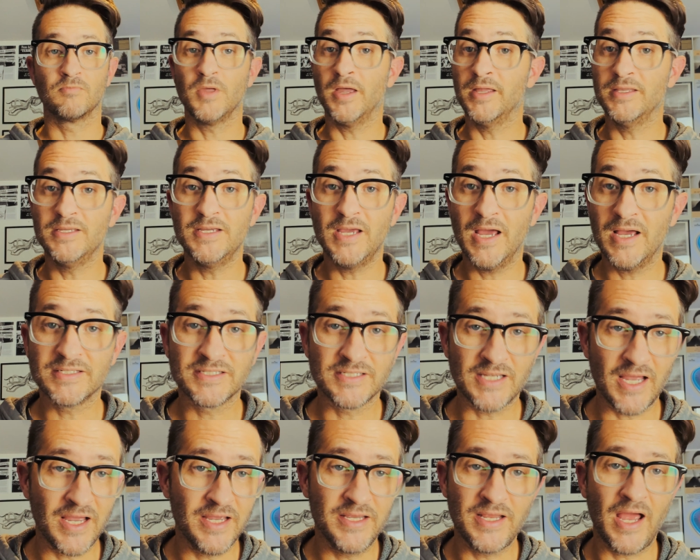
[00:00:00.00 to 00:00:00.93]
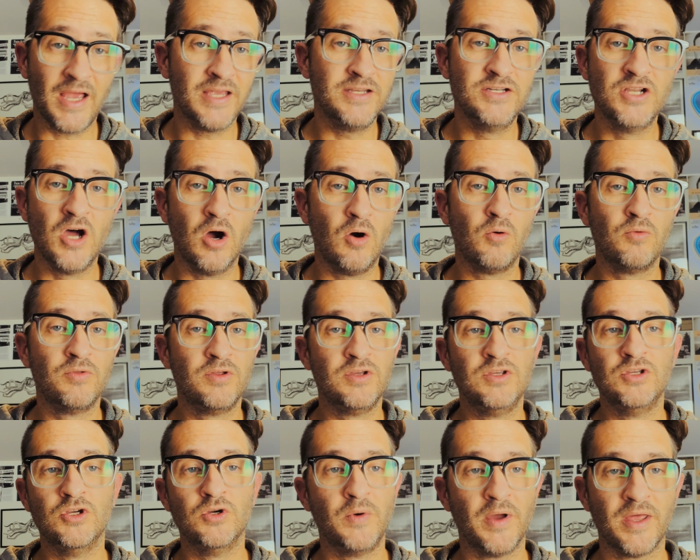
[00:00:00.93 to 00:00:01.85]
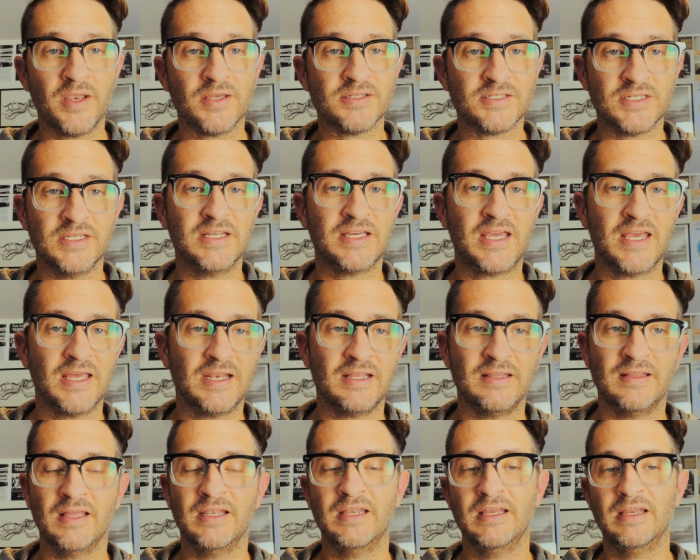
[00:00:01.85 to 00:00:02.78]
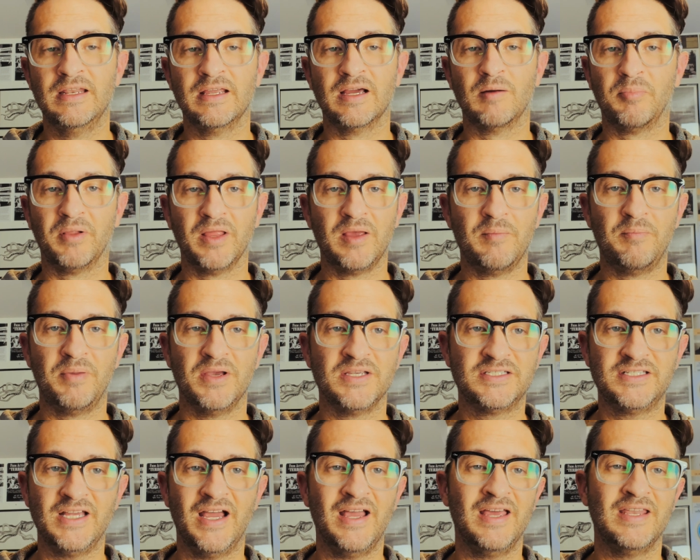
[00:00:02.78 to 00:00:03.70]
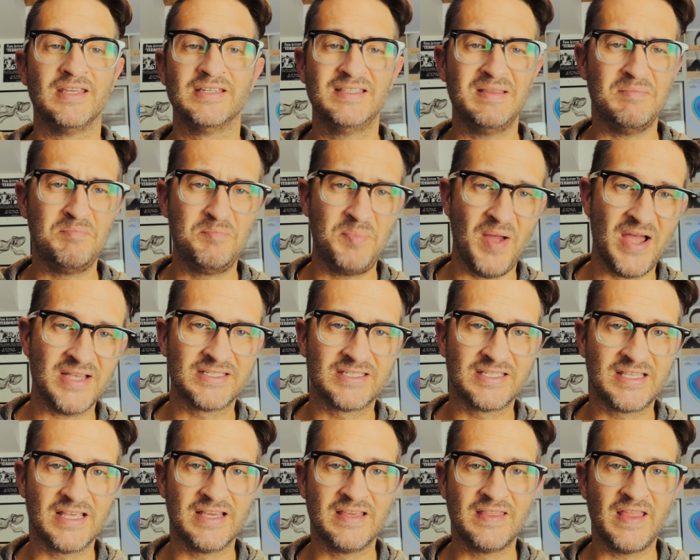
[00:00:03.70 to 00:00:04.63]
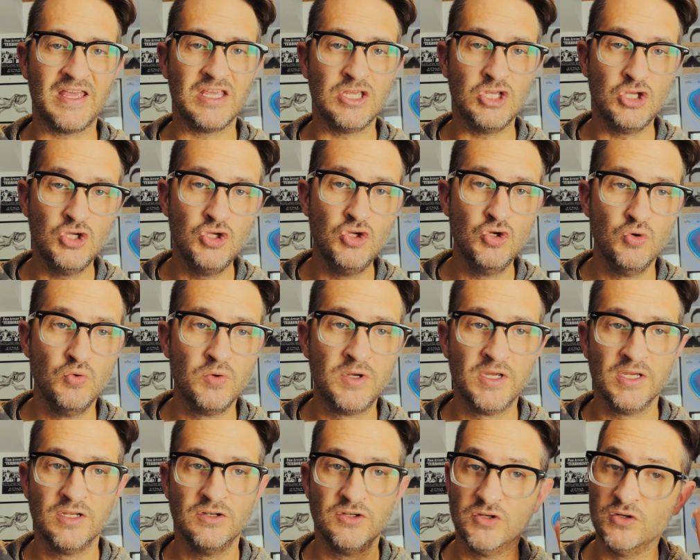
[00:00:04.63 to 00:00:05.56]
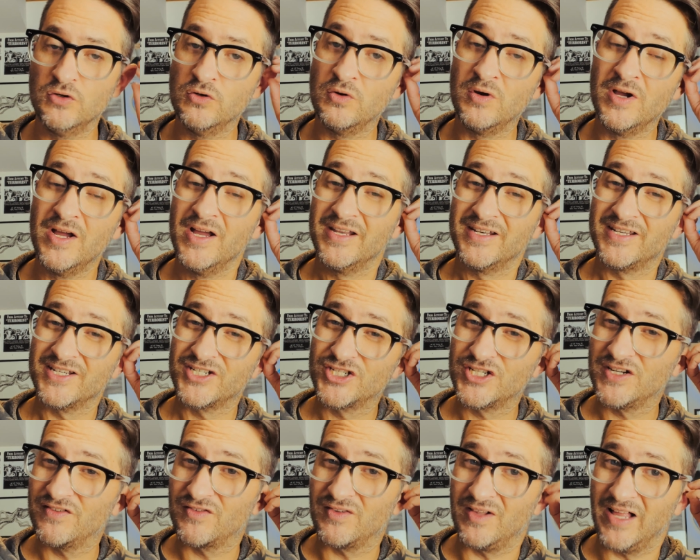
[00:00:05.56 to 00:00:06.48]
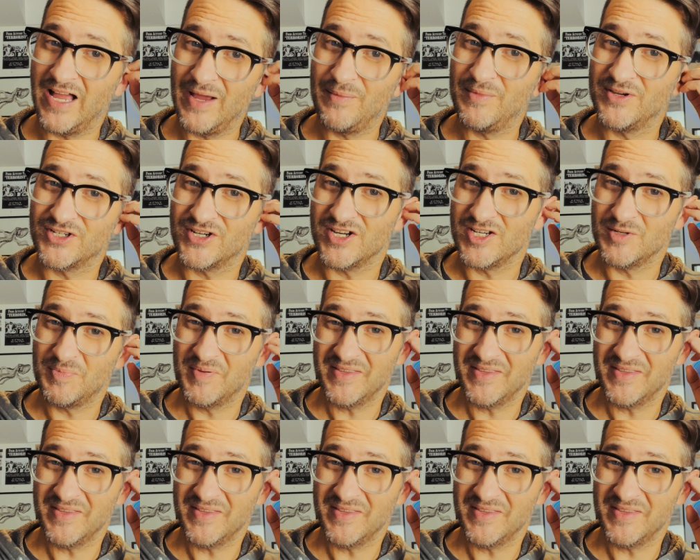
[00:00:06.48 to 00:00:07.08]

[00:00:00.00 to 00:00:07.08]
And yes, I, I know the UN has indicated that eating a plant-based diet is the best thing that you can do to shift climate change.